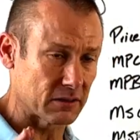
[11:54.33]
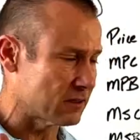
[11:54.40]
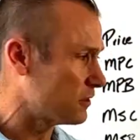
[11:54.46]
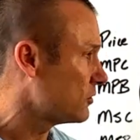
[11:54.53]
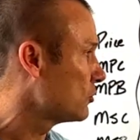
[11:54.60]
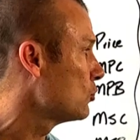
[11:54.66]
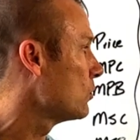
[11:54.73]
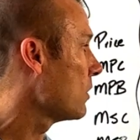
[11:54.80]
Let's
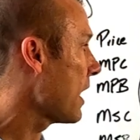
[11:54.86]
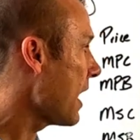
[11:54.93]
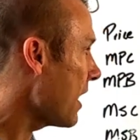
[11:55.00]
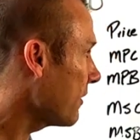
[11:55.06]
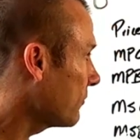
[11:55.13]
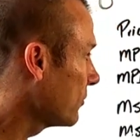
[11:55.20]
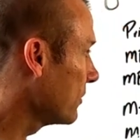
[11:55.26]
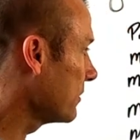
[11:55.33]
just do it
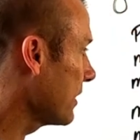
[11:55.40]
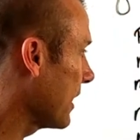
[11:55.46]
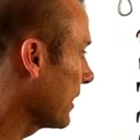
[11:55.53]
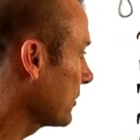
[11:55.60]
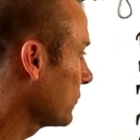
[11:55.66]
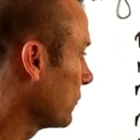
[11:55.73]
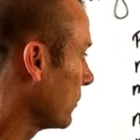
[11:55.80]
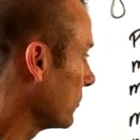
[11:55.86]
after the
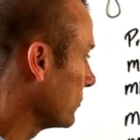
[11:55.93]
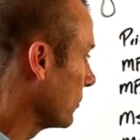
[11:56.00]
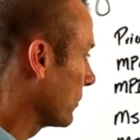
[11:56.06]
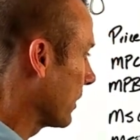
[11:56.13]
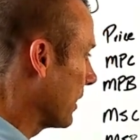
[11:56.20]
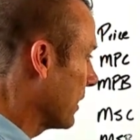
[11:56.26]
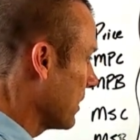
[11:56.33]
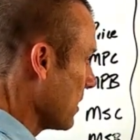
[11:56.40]
tax first,
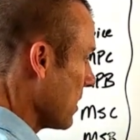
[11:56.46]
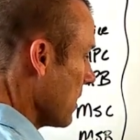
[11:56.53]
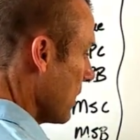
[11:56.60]
okay?